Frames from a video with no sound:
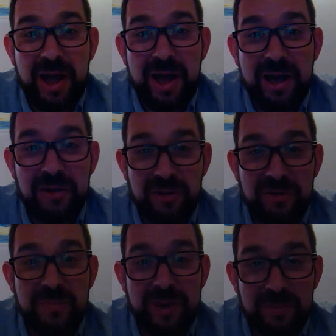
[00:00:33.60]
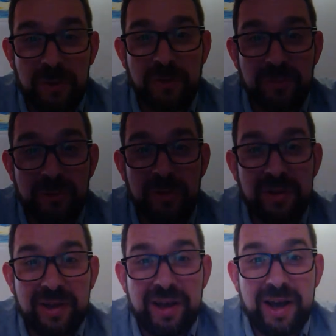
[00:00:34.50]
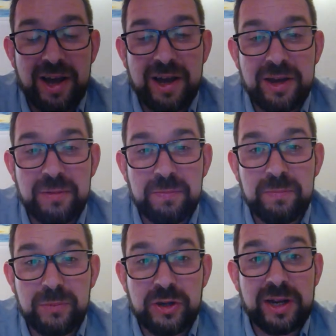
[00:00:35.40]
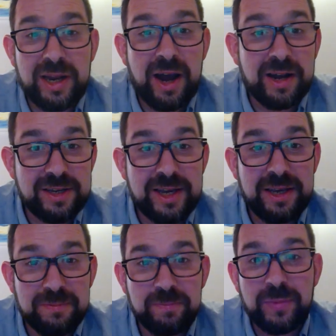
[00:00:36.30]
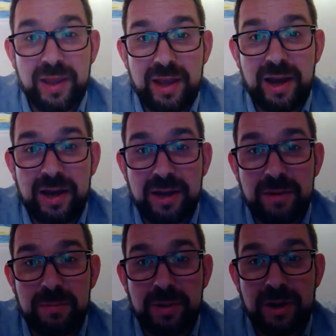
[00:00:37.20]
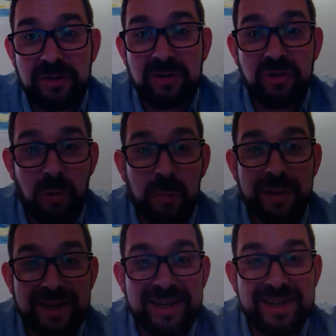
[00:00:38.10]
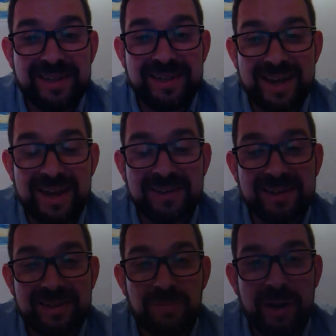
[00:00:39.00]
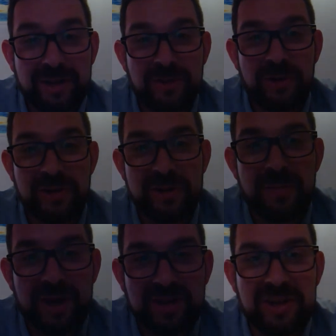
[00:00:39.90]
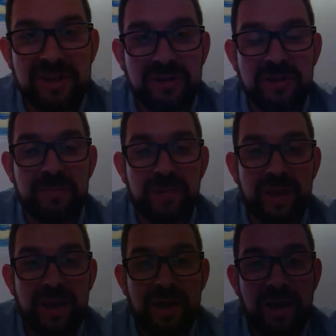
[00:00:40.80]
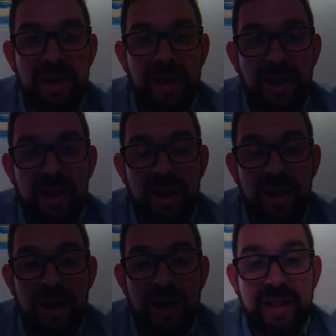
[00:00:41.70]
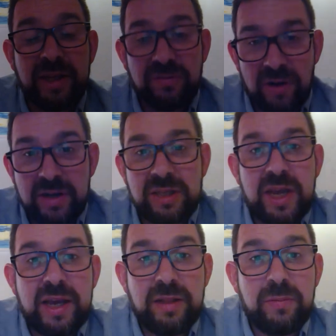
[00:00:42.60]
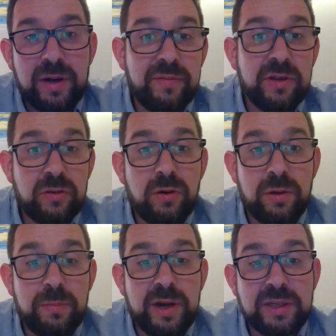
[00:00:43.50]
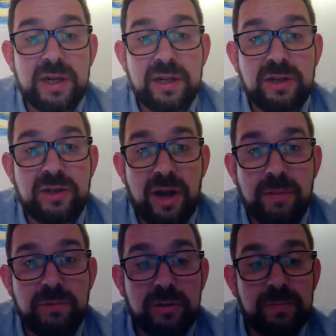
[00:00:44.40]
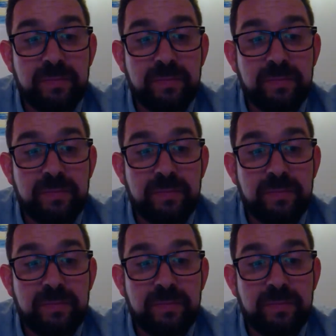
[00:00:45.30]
uh, who have made it possible, um, particularly IT, um, because it's not been an easy task by any stretch of the imagination. I think it's fair to say that we're living through unprecedented times.